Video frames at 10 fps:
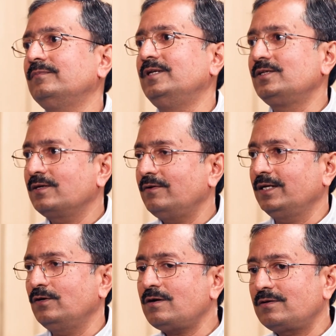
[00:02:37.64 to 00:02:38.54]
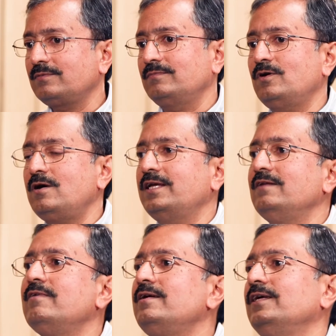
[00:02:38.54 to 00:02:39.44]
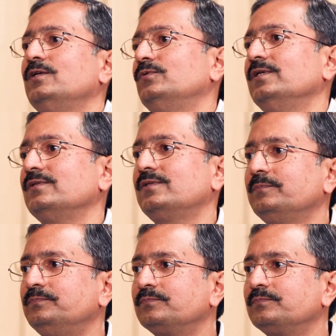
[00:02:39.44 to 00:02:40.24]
discovering, not inventing new things.